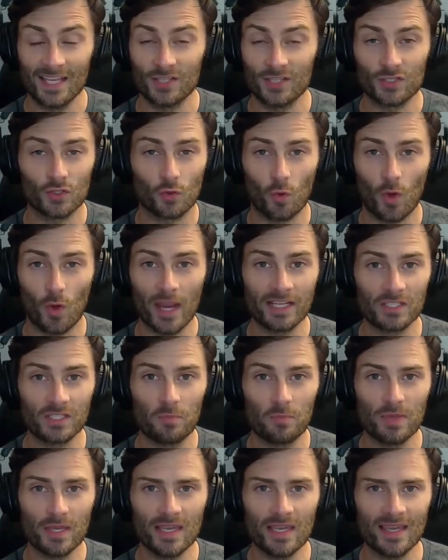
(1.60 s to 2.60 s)
It's great
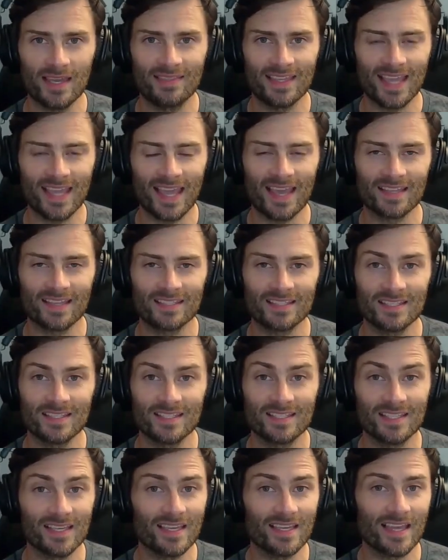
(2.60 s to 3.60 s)
to be in the
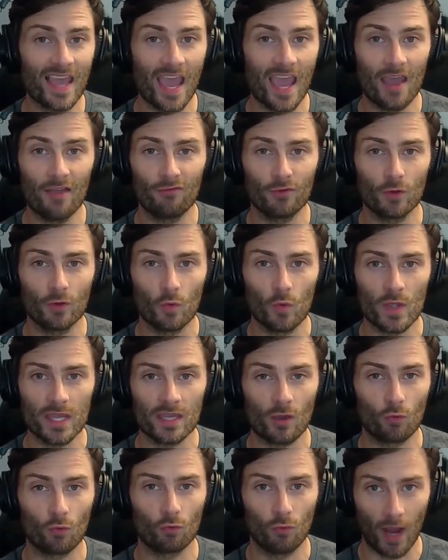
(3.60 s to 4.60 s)
SEC every
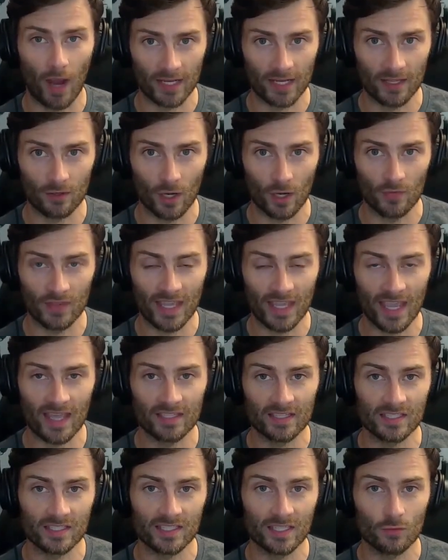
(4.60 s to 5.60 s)
week right here on the
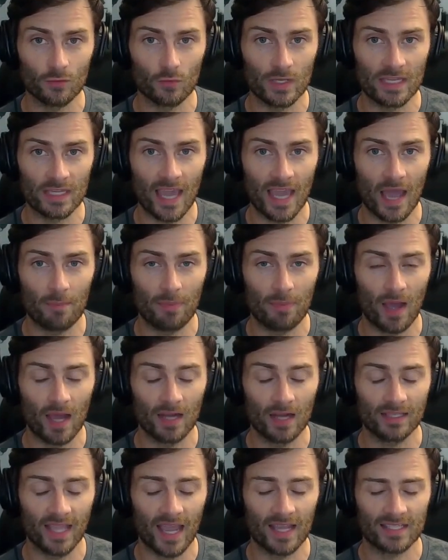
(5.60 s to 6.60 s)
SEC Recap
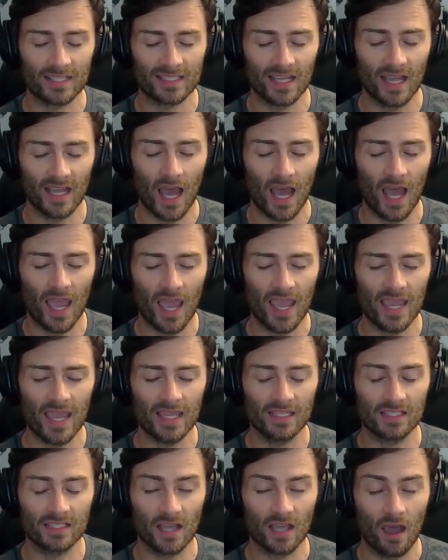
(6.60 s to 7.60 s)
Podcast.
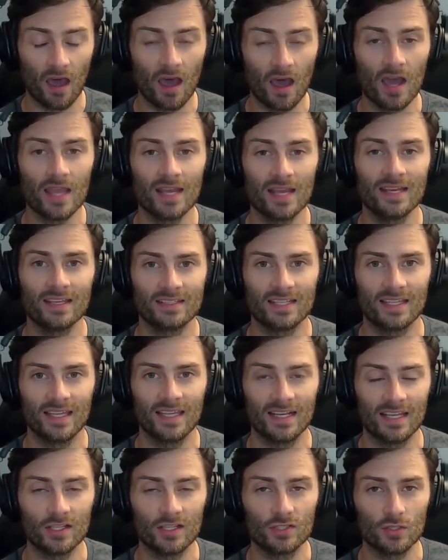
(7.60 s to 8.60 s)
A ton to
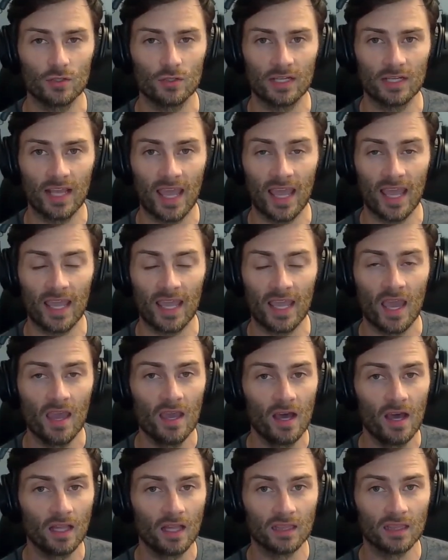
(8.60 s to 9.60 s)
get into today.
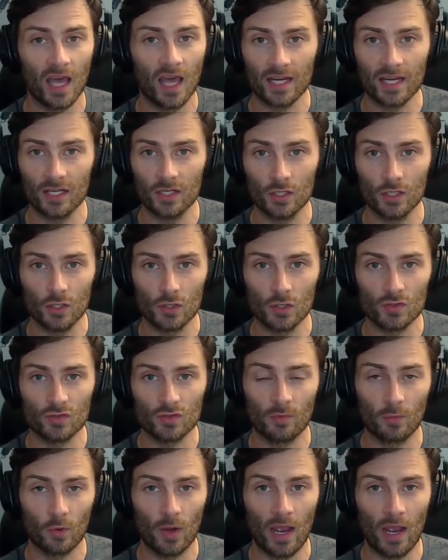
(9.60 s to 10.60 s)
A lot of news
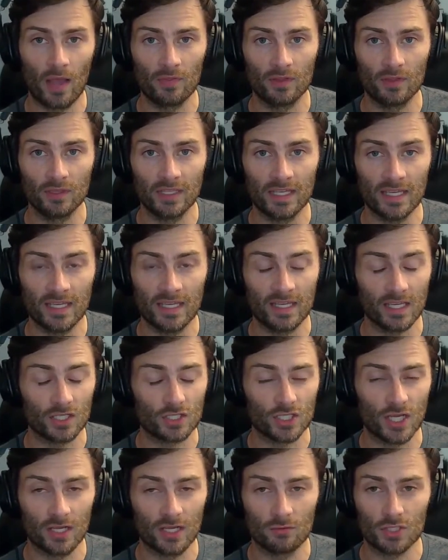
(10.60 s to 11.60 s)
from around the league.
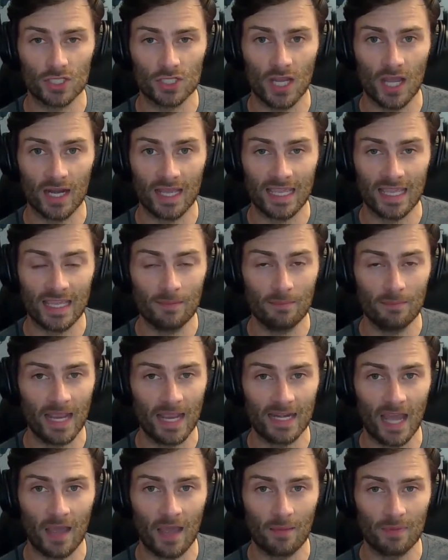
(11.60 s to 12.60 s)
Jaden Rashada, he
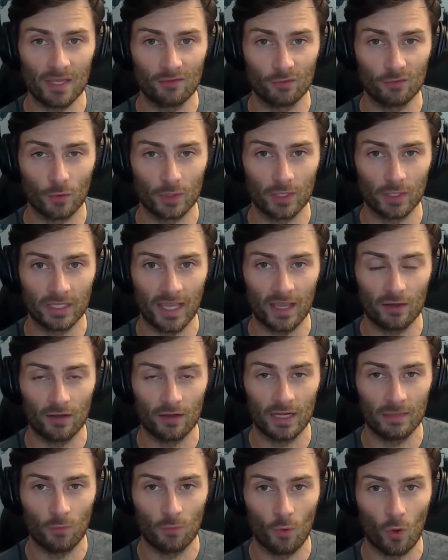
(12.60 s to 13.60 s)
might not be a Florida
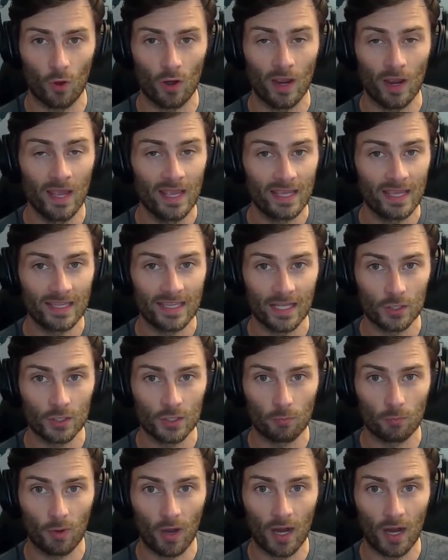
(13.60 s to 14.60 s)
Gator anymore.
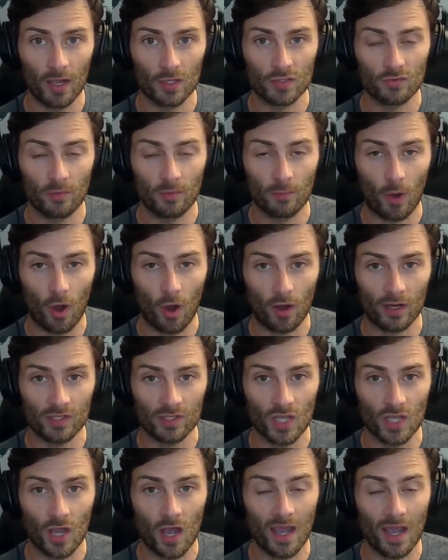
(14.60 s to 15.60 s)
Kendal Briles from
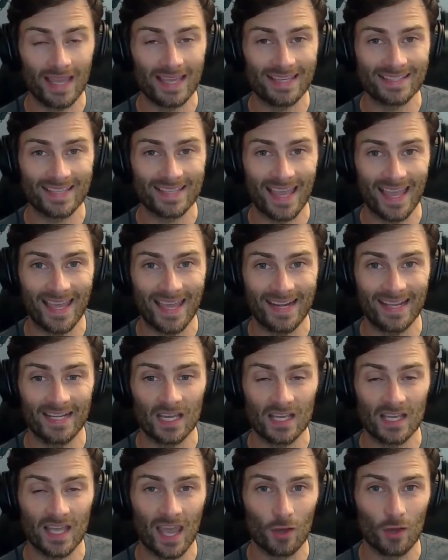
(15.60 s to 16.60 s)
Arkansas is
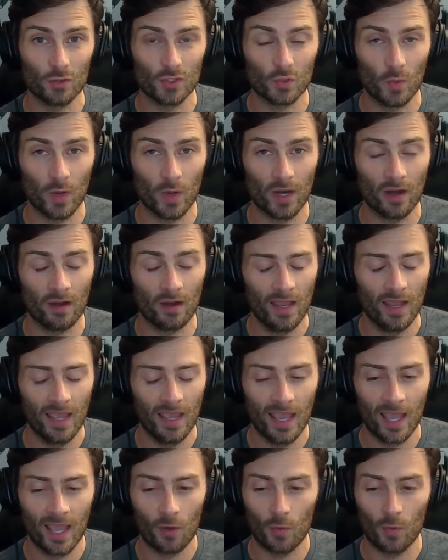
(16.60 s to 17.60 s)
headed elsewhere.
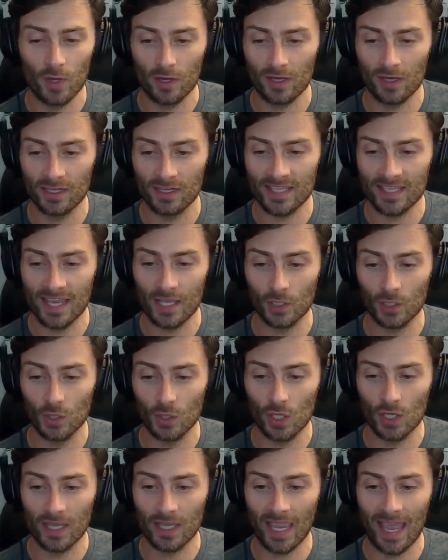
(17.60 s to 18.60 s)
And we're going to take a
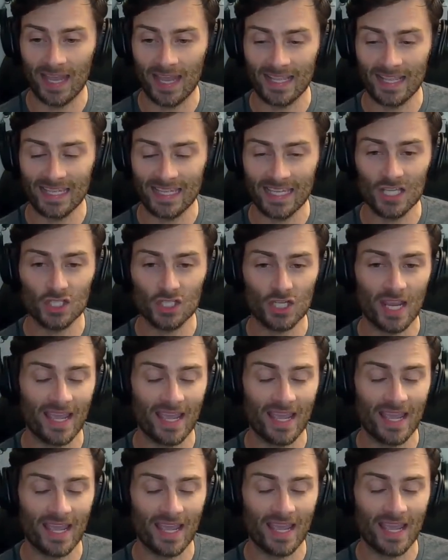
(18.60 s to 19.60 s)
look at each
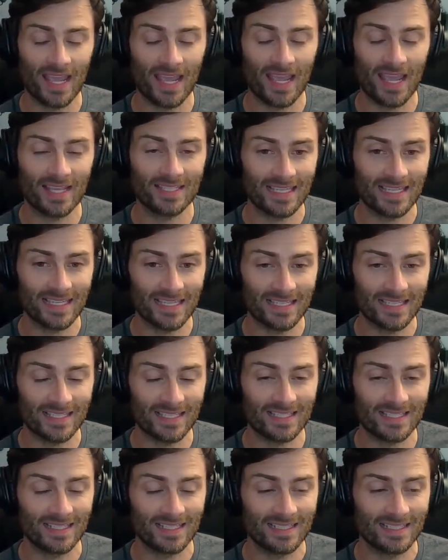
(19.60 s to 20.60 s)
SEC
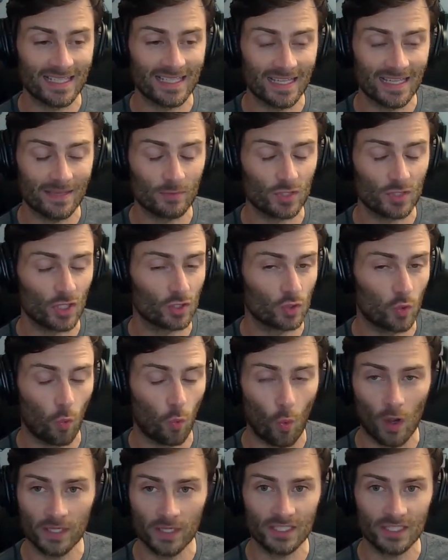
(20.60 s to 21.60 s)
East team's
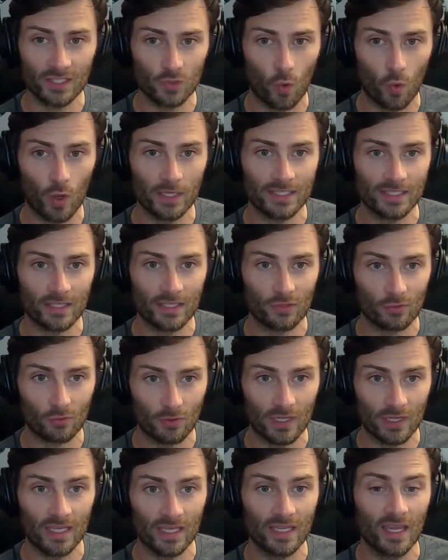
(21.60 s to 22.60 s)

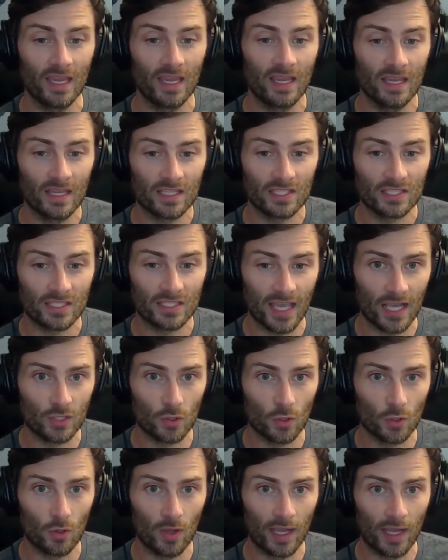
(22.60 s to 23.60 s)
2023
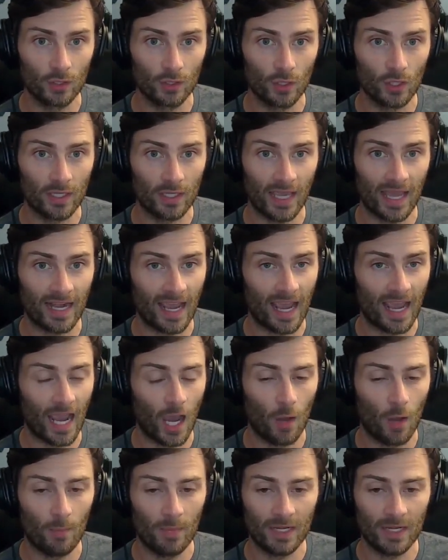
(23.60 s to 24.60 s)
schedule and look at
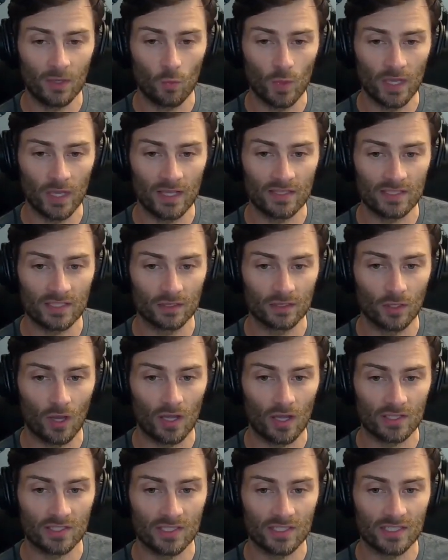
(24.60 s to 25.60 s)
how many wins and
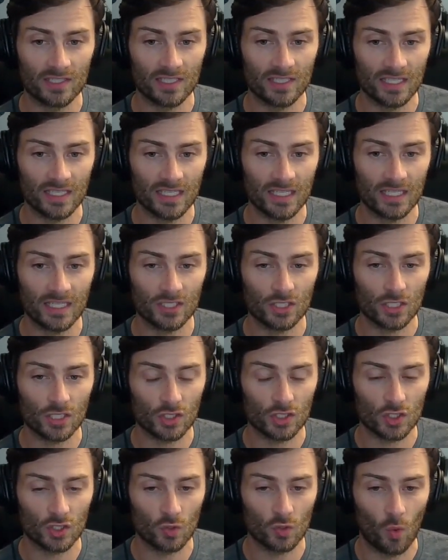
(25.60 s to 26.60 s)
losses each
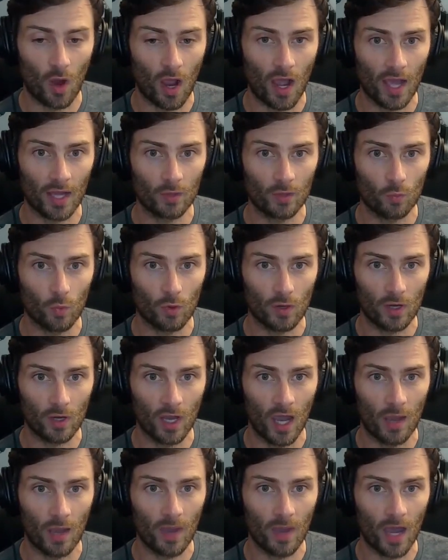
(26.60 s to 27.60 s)
squad will
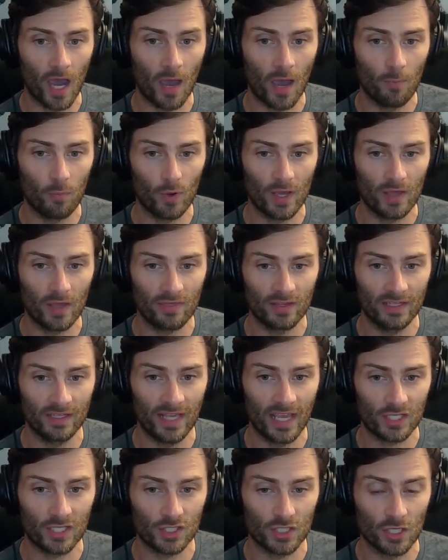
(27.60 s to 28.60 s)
come up with
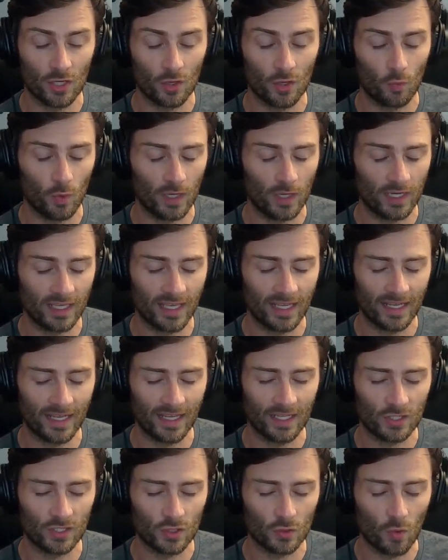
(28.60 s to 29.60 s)
next year. We're going to get
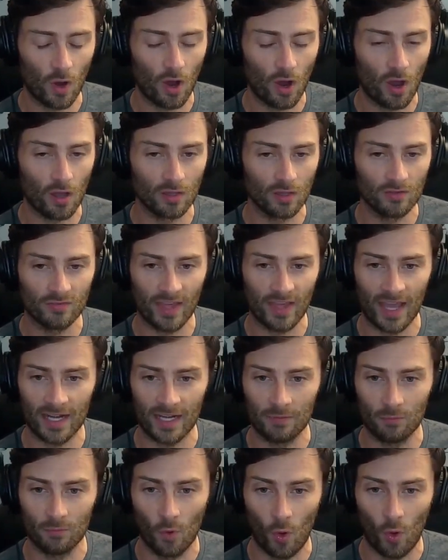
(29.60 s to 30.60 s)
into all of
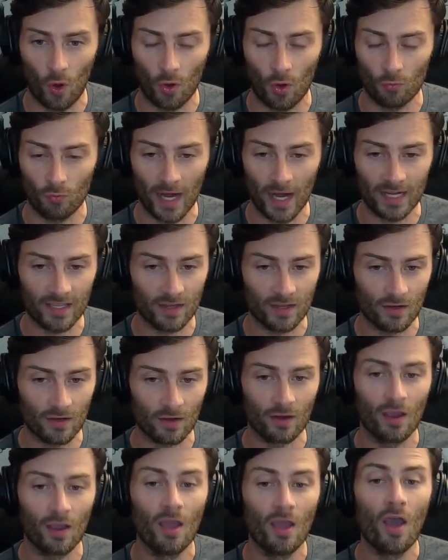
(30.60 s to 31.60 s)
that and more right
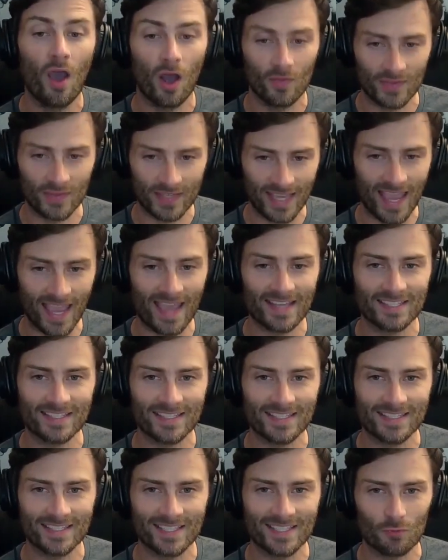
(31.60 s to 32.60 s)
here on the
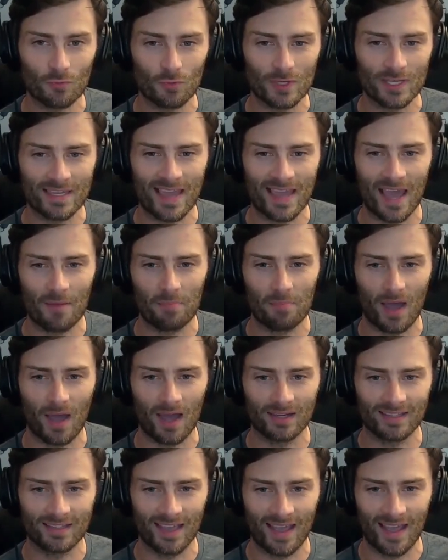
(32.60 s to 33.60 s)
SEC Recap
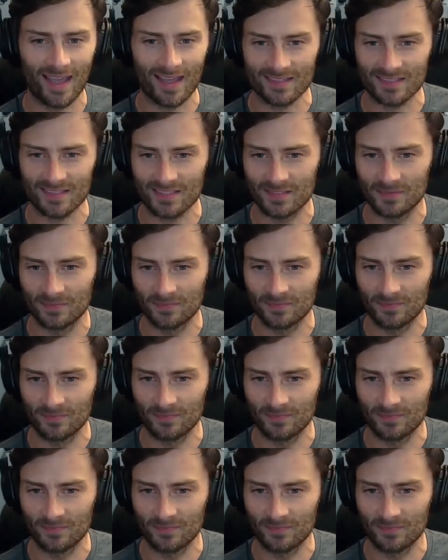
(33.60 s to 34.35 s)
Podcast.